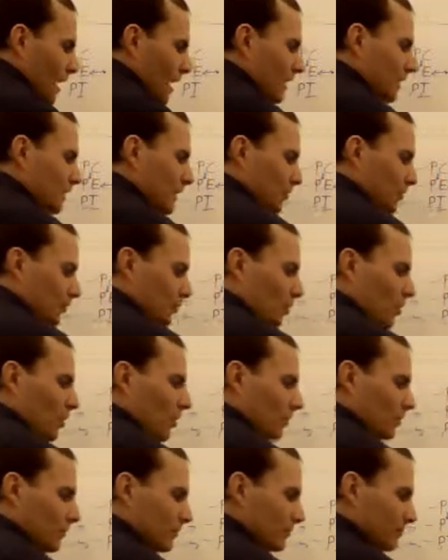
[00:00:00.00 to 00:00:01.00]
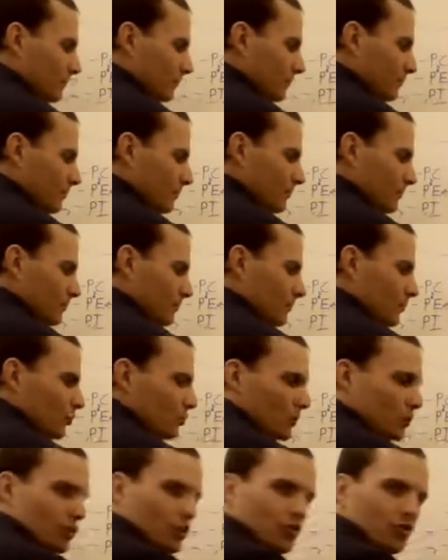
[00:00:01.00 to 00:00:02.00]
a glycerol.
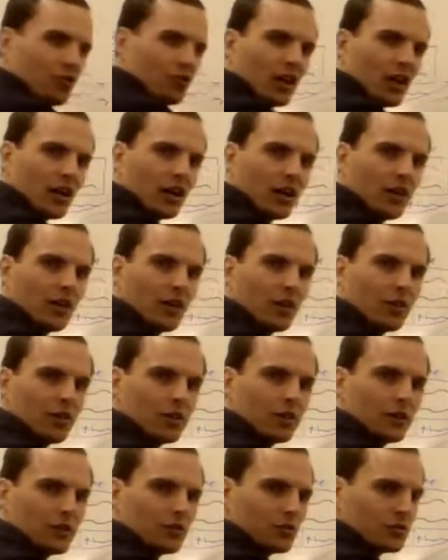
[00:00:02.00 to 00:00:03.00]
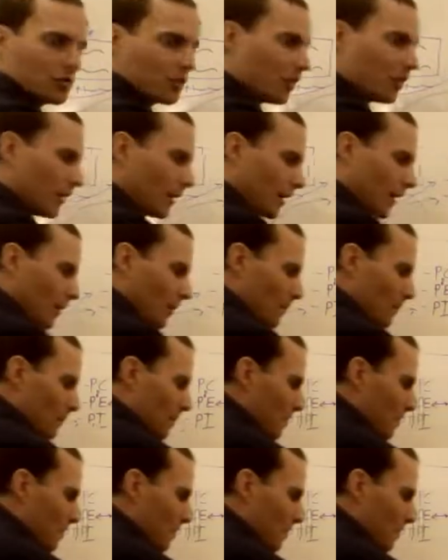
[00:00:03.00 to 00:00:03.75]
So we just stuck another glycerol there,